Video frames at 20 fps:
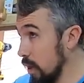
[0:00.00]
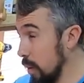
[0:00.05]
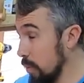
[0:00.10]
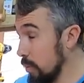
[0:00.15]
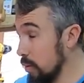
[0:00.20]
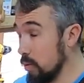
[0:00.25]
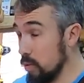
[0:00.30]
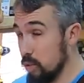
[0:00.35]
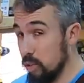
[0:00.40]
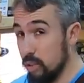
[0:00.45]
I'm
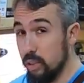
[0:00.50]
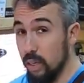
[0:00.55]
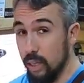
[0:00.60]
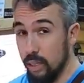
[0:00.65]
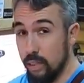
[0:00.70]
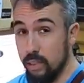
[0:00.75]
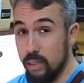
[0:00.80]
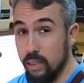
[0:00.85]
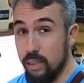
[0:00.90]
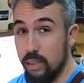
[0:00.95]
gonna use
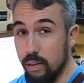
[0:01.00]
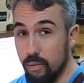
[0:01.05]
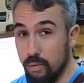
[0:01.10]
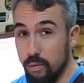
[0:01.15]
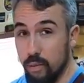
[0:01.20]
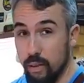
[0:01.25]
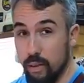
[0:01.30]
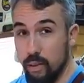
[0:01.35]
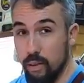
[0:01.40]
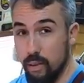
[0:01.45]
six
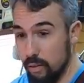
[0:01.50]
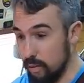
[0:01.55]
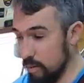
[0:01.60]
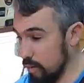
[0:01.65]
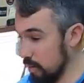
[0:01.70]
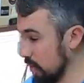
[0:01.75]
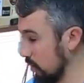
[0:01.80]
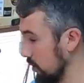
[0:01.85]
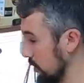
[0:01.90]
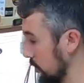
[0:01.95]
different
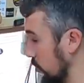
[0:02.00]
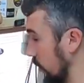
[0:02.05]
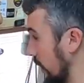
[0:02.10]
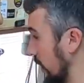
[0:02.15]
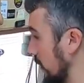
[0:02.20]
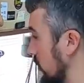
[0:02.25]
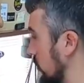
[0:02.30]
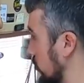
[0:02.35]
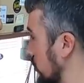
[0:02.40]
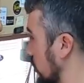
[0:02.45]

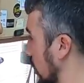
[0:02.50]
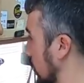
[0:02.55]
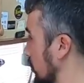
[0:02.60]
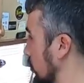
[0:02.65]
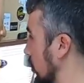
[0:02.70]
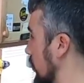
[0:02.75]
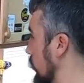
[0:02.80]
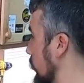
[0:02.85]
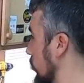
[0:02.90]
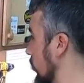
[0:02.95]
grades of
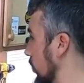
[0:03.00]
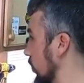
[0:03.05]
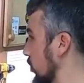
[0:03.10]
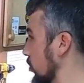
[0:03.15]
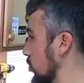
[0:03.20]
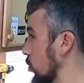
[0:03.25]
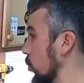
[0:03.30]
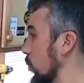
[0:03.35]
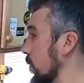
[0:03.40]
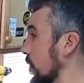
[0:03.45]
sandpaper on
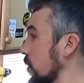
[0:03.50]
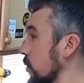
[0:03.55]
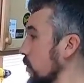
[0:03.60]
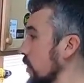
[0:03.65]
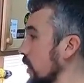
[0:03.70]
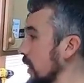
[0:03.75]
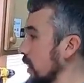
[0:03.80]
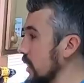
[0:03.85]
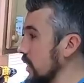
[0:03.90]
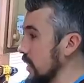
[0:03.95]
here, so we
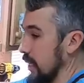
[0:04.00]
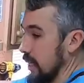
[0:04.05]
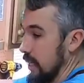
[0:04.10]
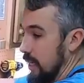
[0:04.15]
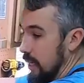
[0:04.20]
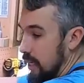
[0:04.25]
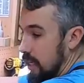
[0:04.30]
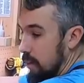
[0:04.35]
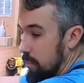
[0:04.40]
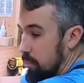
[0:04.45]
don't need to
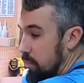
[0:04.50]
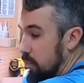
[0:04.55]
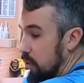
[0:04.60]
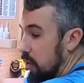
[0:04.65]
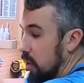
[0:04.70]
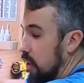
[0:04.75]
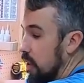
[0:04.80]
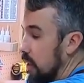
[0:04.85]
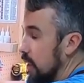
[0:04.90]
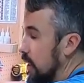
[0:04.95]
get it
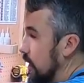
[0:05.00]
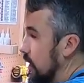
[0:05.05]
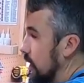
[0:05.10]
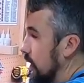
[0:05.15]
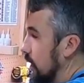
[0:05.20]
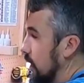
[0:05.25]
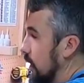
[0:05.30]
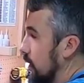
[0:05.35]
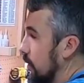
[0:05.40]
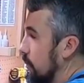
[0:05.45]

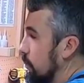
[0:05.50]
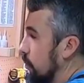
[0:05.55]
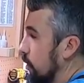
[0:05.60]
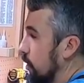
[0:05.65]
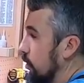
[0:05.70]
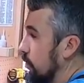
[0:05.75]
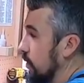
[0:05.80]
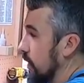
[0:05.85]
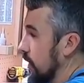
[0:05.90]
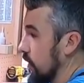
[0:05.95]
completely
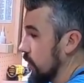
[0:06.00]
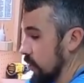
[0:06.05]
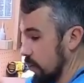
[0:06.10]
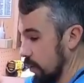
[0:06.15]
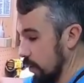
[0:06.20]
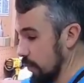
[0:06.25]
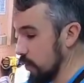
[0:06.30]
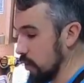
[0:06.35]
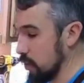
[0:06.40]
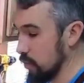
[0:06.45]
perfect
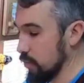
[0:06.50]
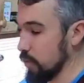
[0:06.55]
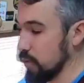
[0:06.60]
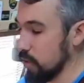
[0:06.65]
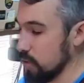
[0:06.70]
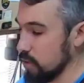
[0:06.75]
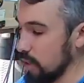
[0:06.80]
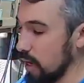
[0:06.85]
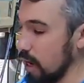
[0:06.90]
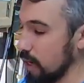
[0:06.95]
on this
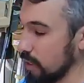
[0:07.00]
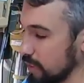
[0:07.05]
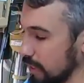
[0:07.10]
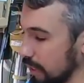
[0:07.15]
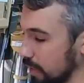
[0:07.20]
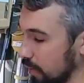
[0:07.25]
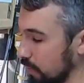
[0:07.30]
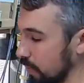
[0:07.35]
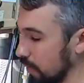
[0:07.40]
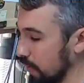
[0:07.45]
first
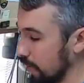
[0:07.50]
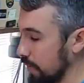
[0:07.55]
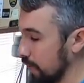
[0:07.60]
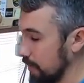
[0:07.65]
knockdown.